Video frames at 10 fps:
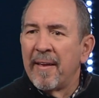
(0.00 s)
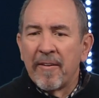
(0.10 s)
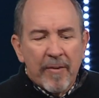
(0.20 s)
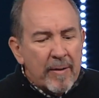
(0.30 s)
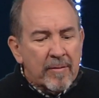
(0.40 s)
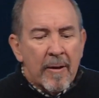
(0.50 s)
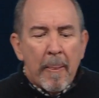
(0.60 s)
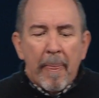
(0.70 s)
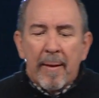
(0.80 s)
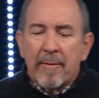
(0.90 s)
Friends,
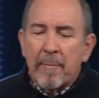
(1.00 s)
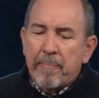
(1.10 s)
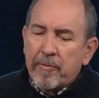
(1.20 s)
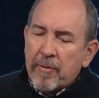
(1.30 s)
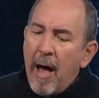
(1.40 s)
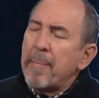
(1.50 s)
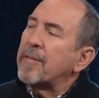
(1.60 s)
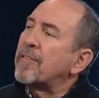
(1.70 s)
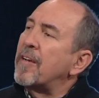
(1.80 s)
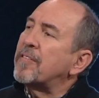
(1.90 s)
the
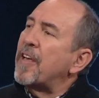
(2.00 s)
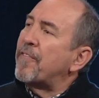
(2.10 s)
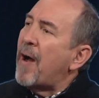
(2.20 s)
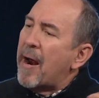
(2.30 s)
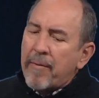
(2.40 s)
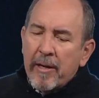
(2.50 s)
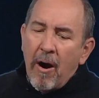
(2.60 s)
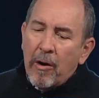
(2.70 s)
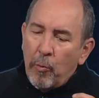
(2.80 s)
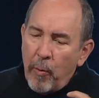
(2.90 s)
psalmist says, if I
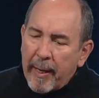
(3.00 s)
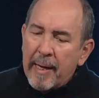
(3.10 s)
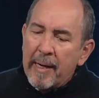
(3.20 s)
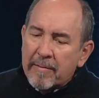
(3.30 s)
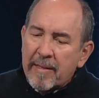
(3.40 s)
regard wickedness